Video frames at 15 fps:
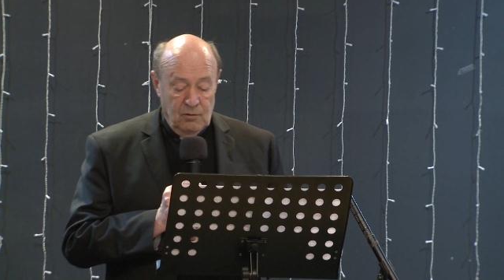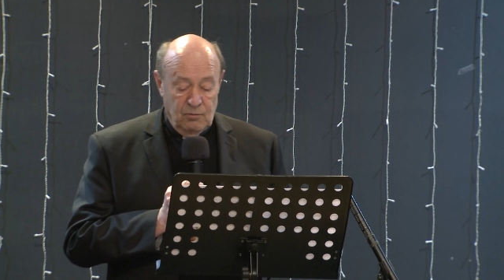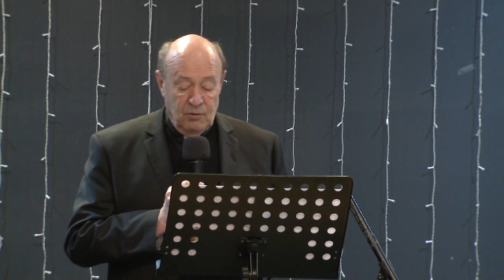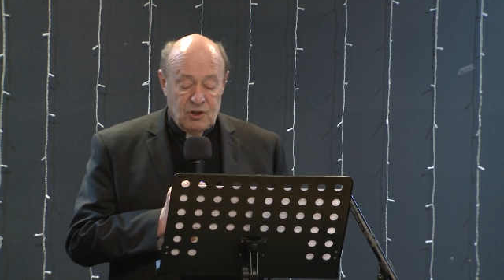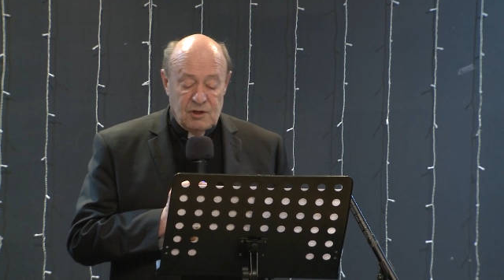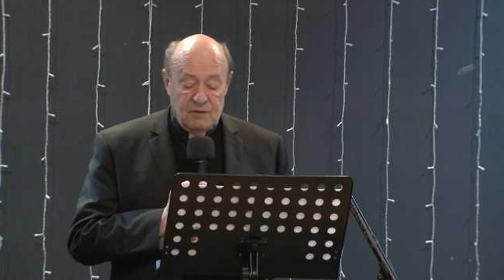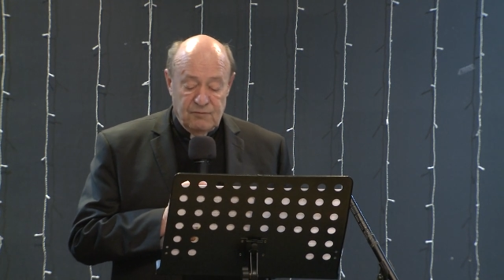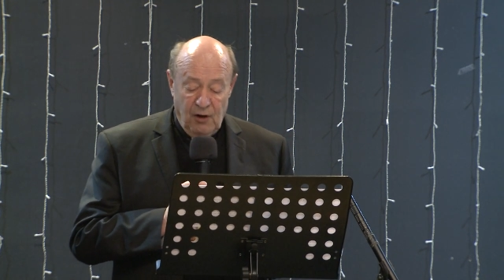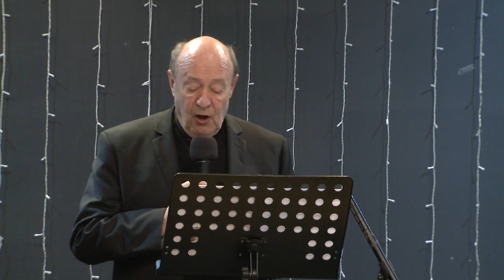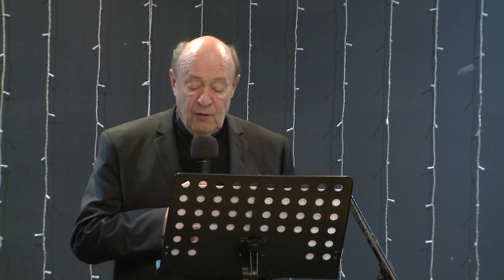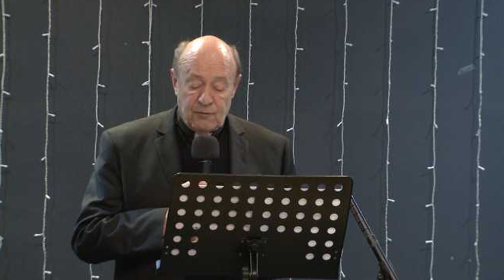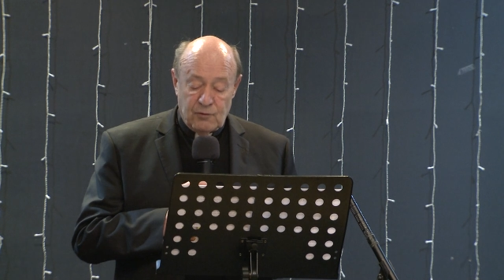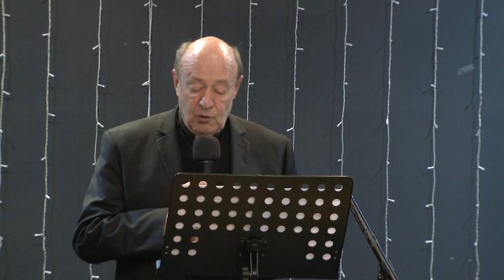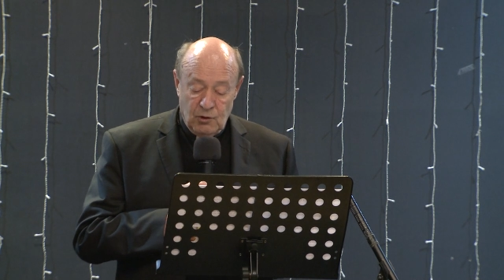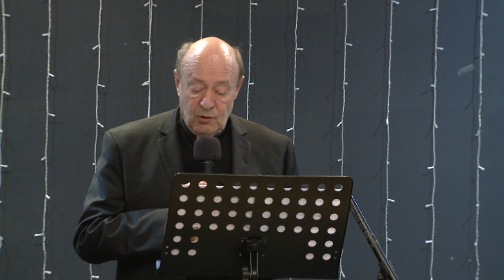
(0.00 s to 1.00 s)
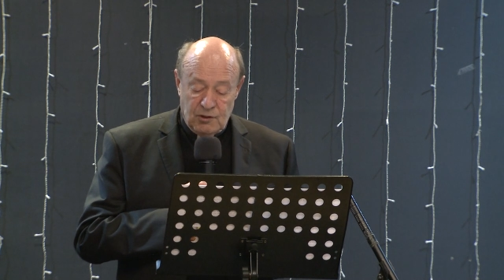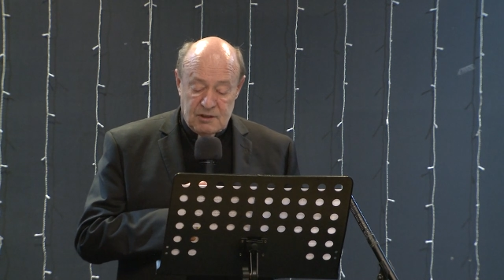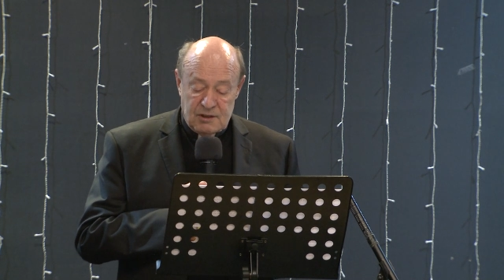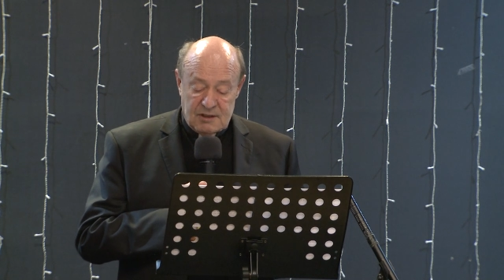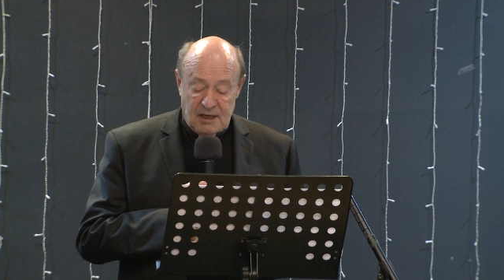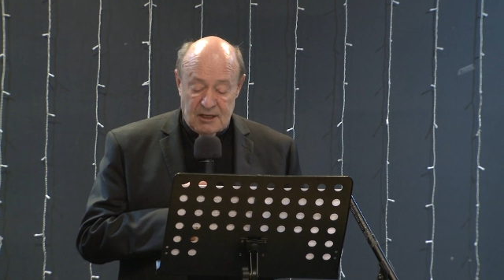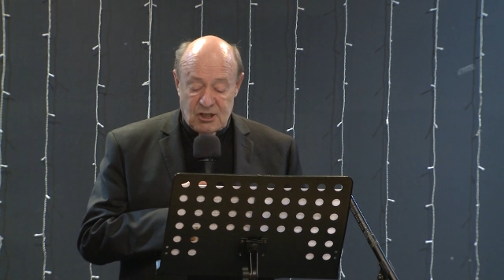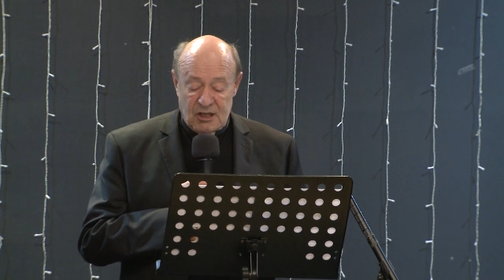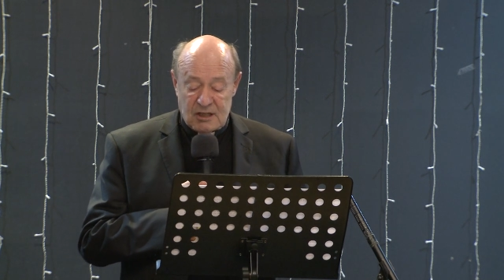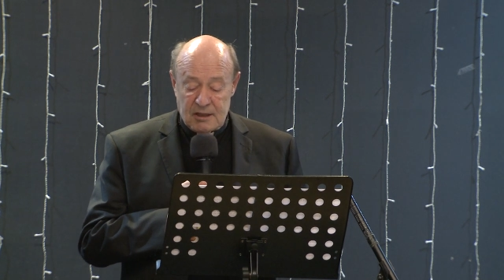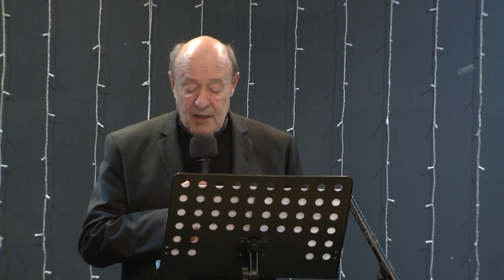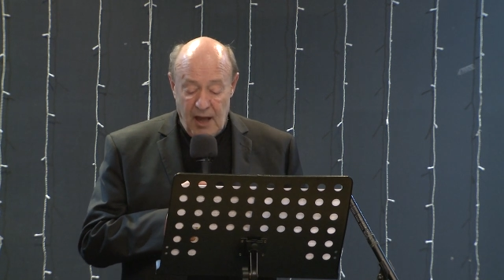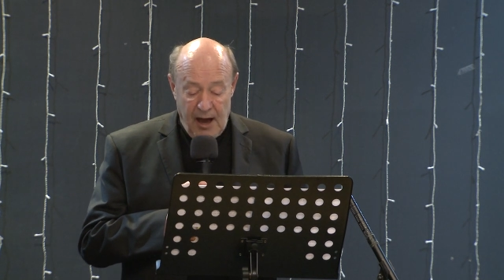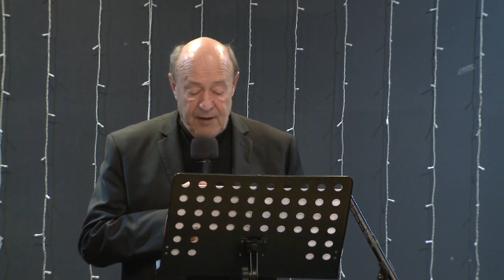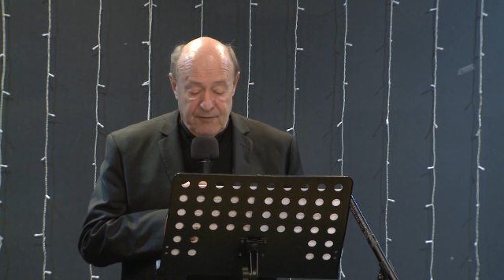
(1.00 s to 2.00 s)
which involve goods such as
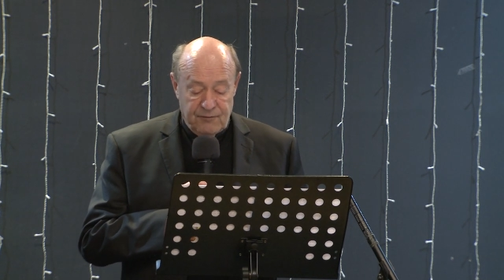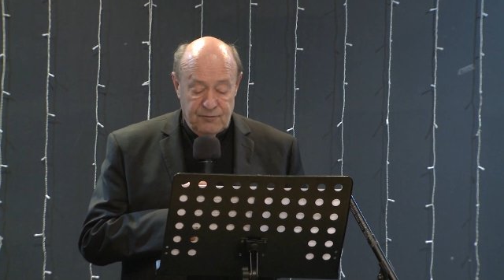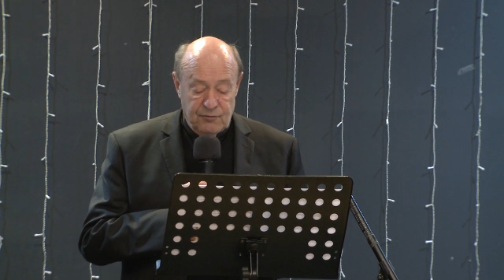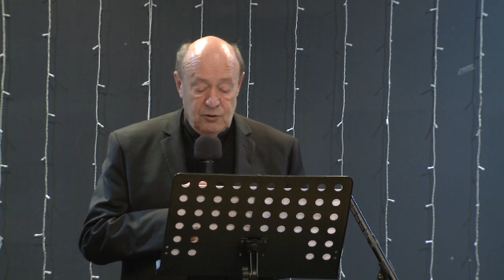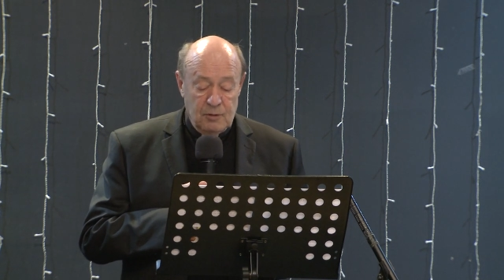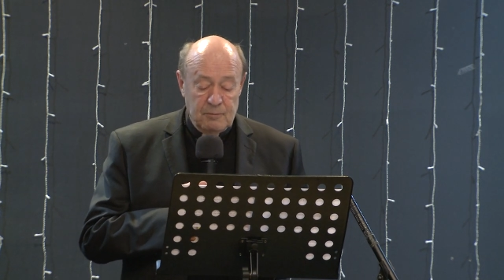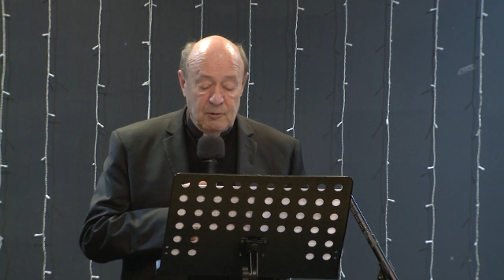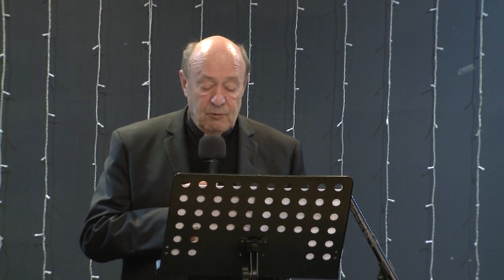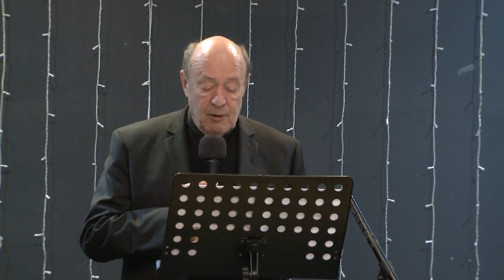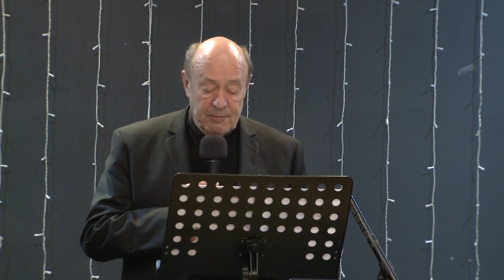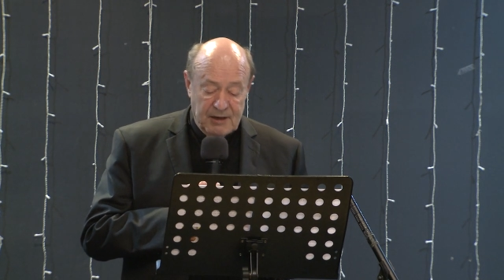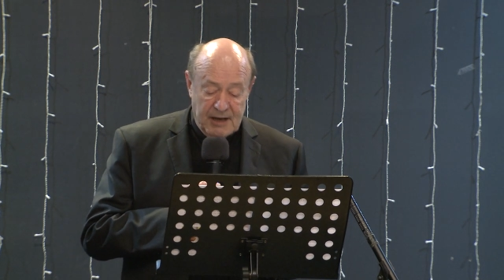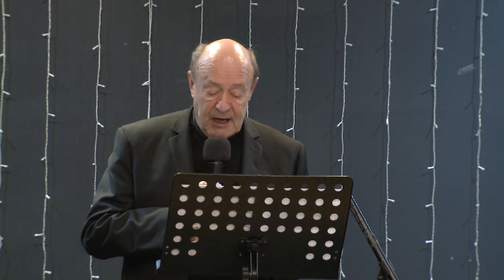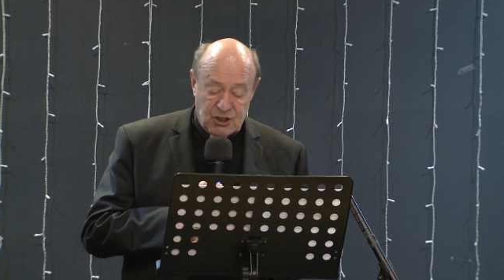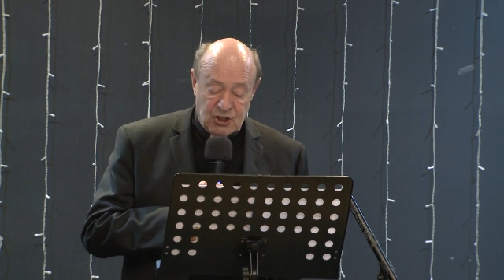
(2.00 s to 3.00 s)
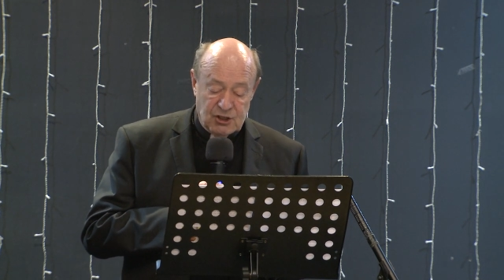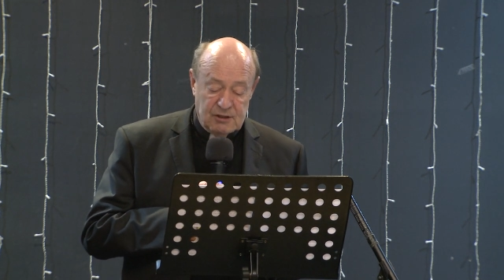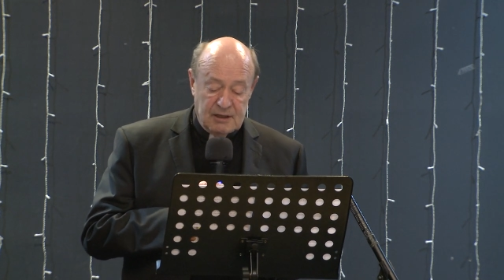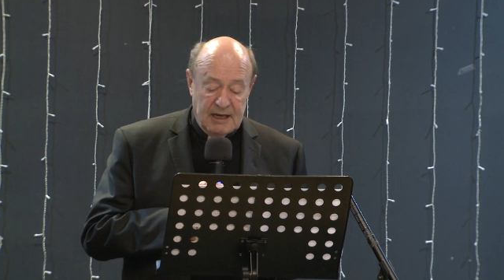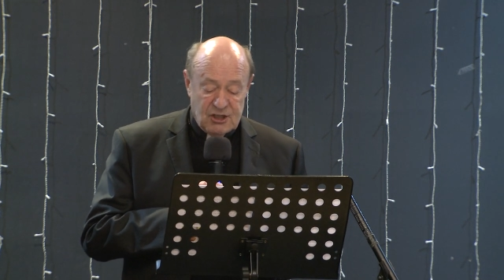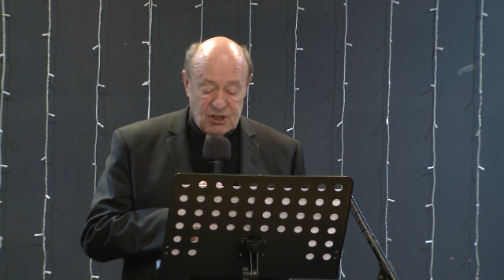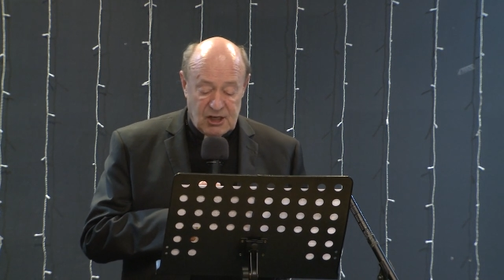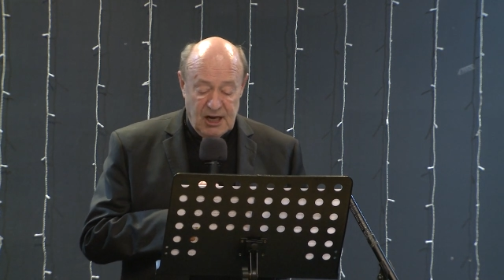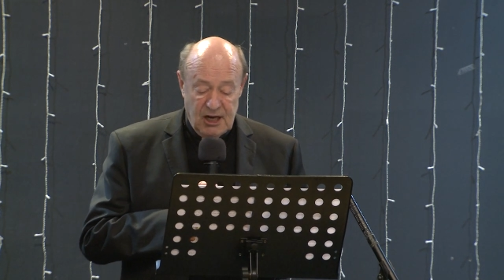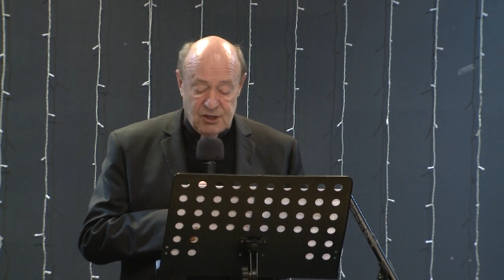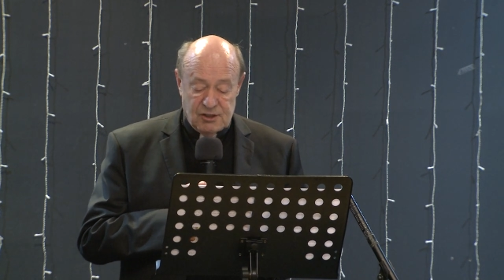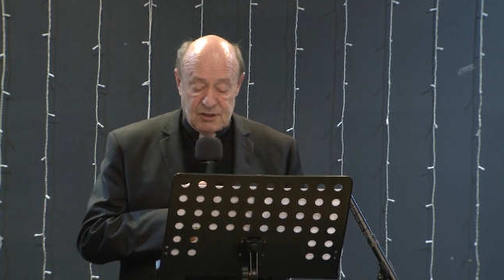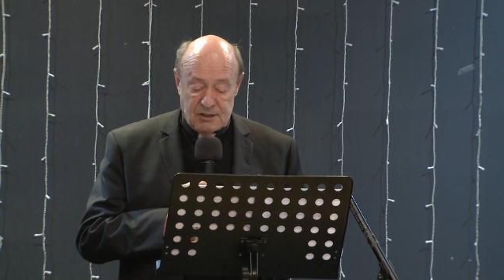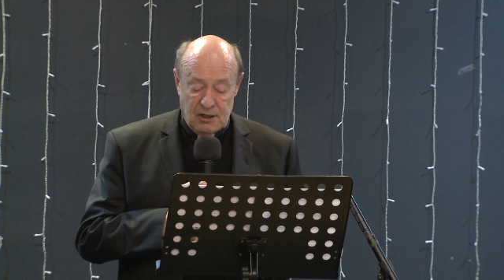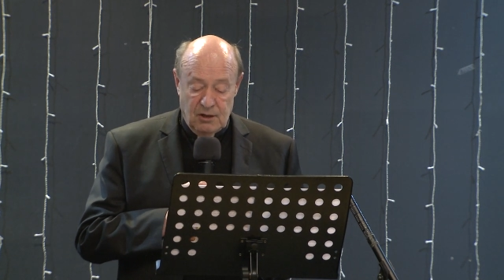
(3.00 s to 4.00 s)
life, human reproduction,
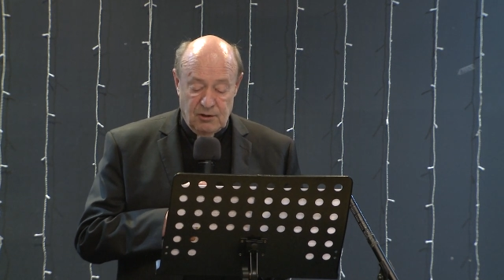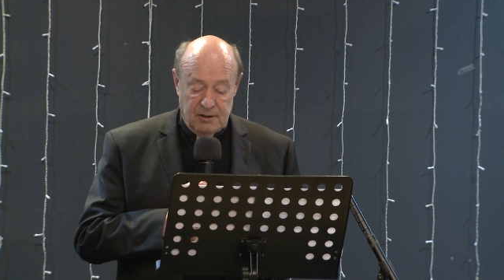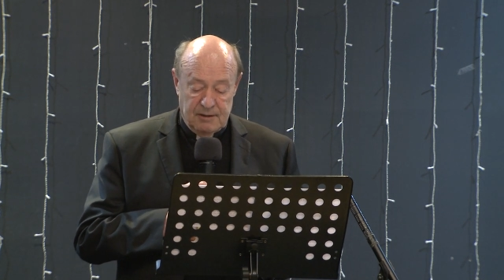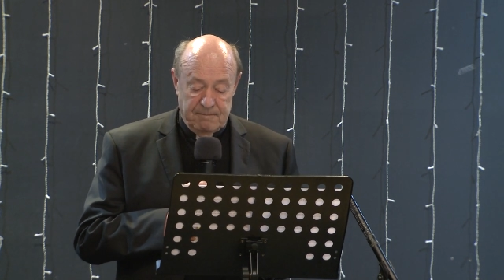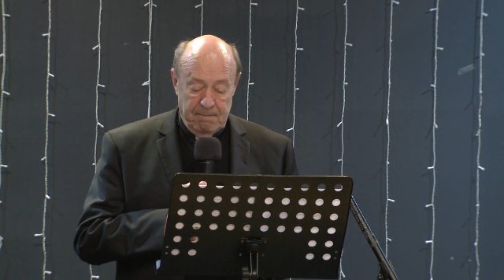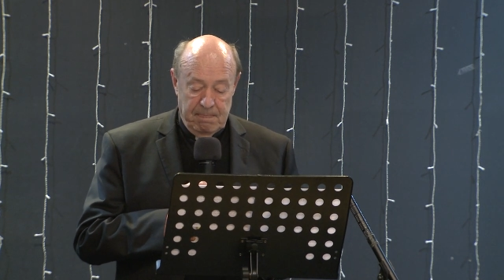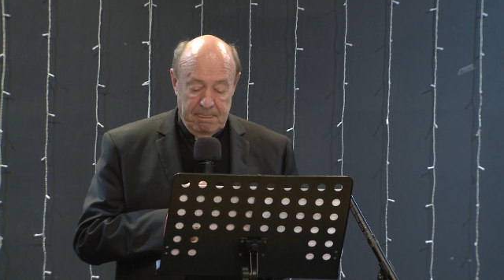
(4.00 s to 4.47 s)
education and so on,